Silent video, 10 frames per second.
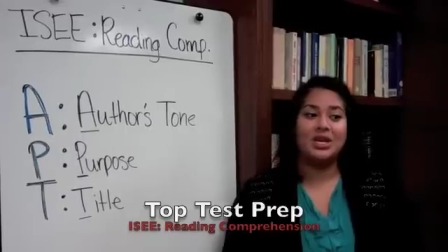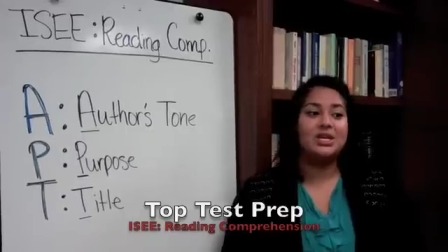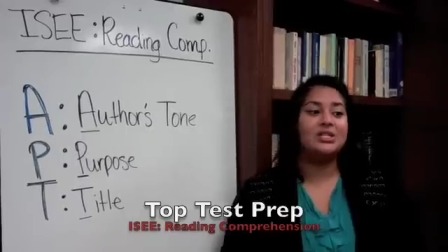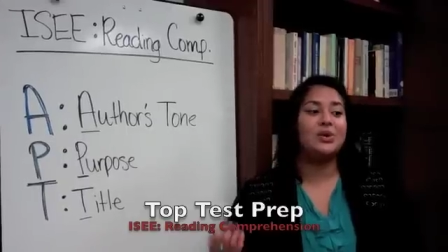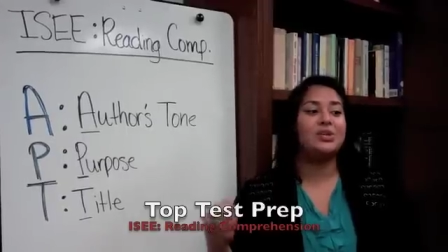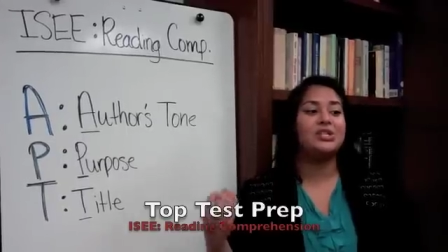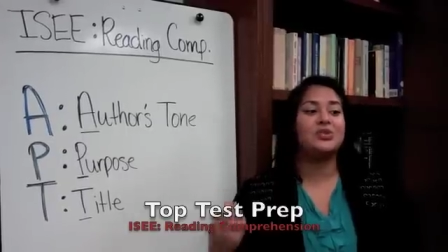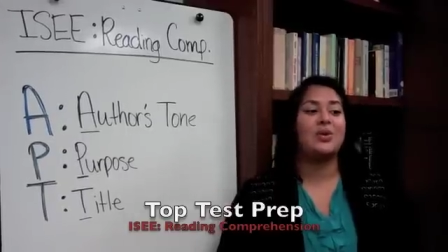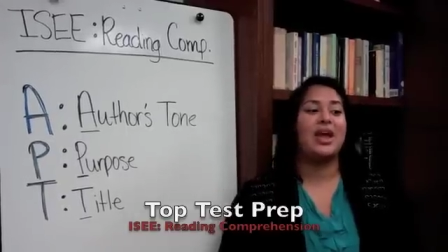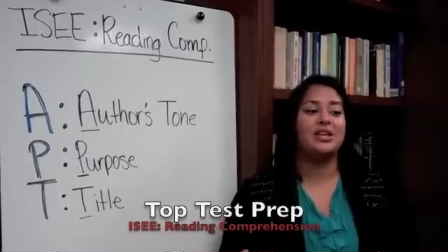So the
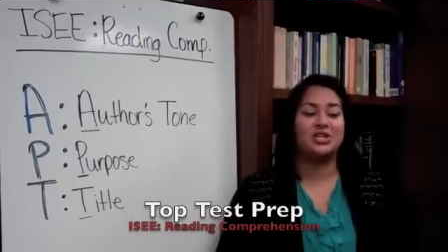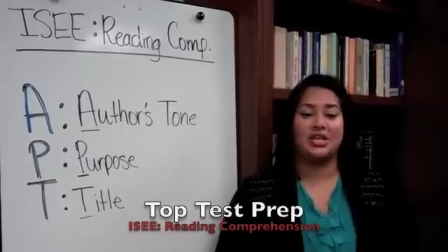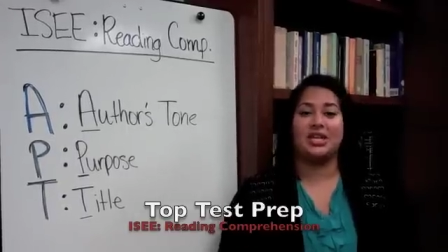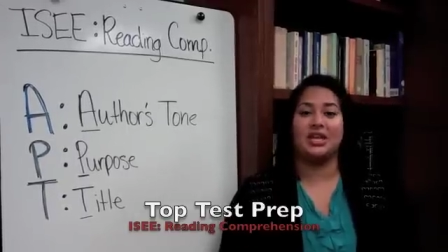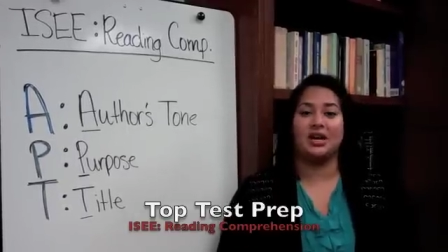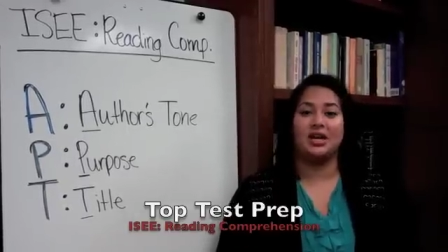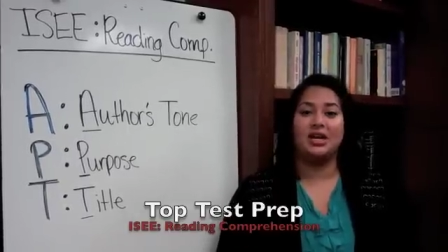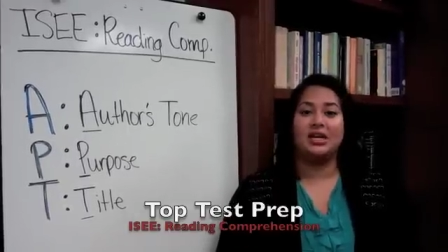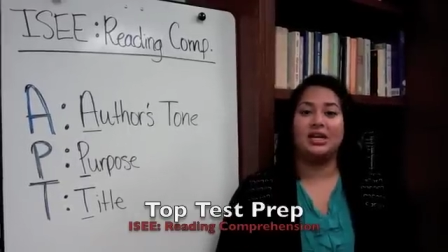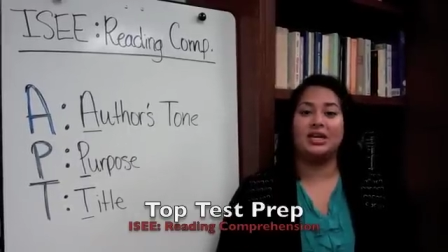strategy here
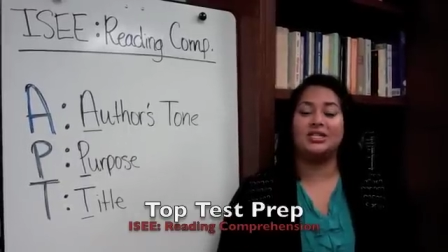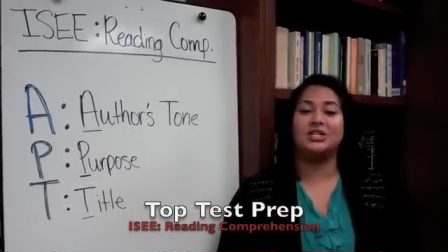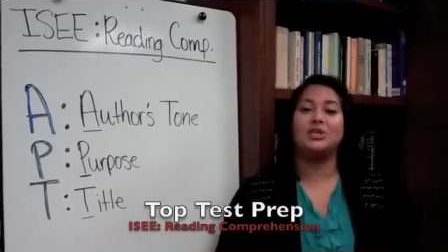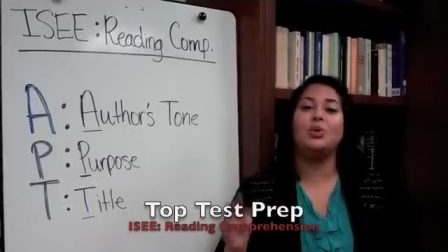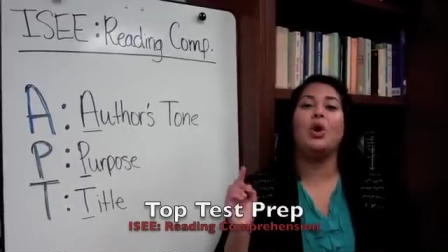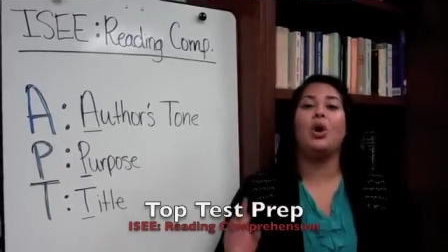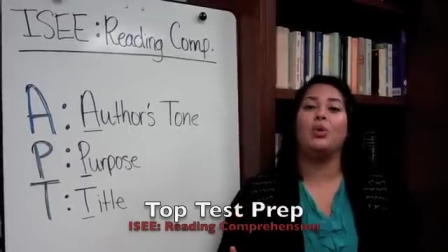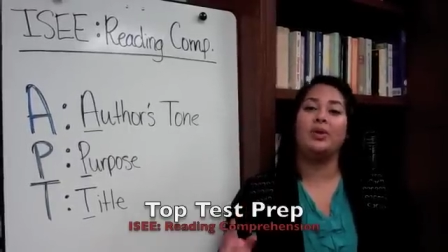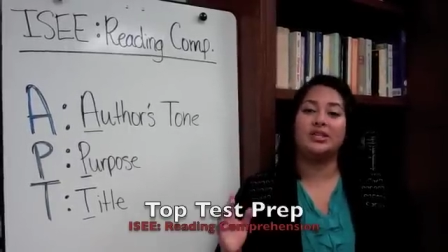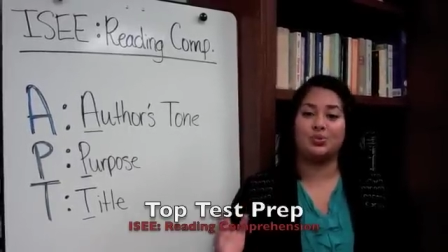is to
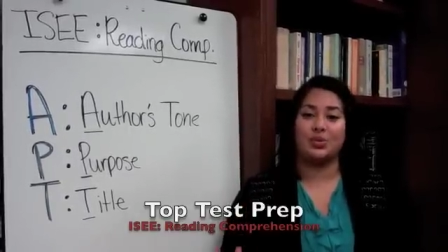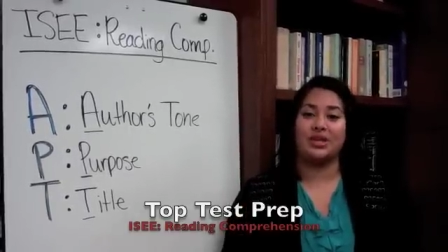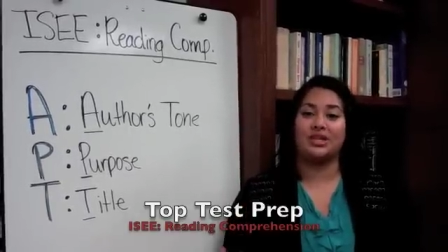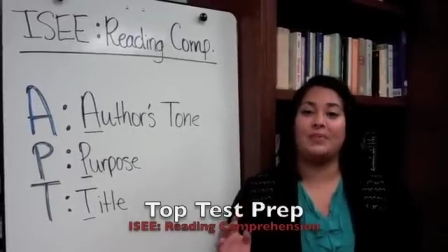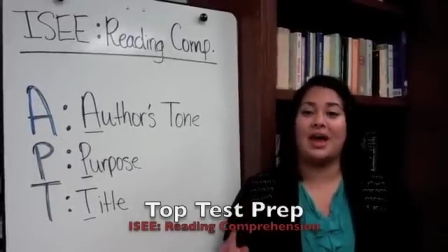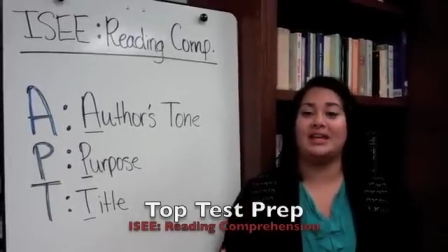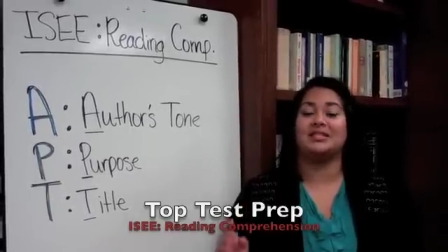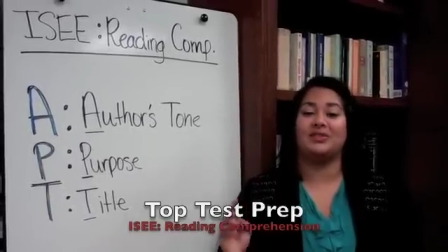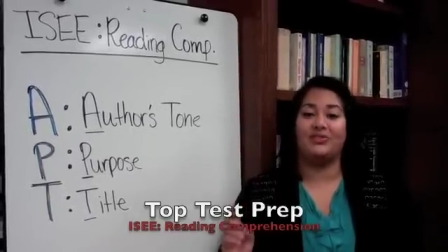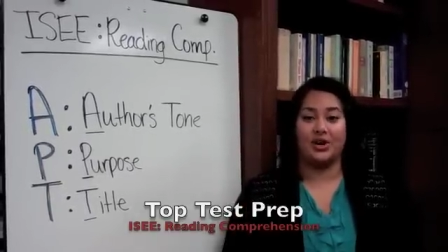always read the
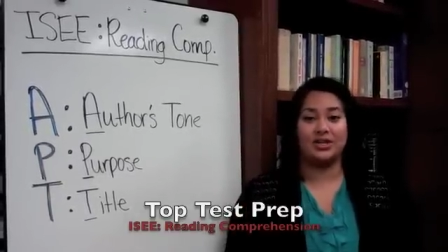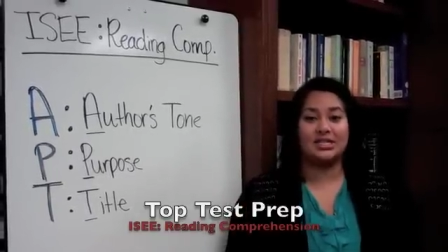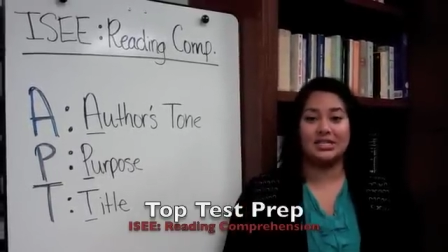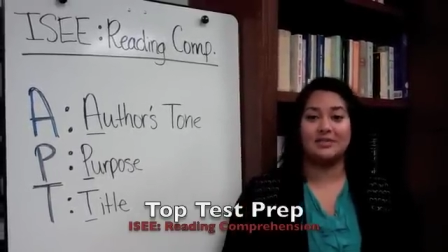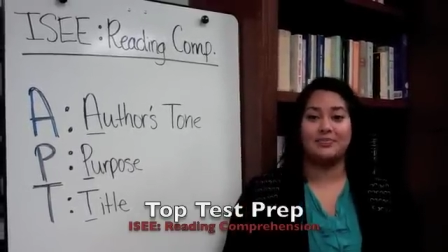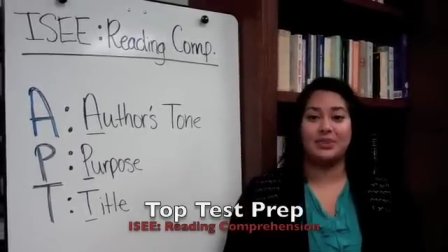passage first.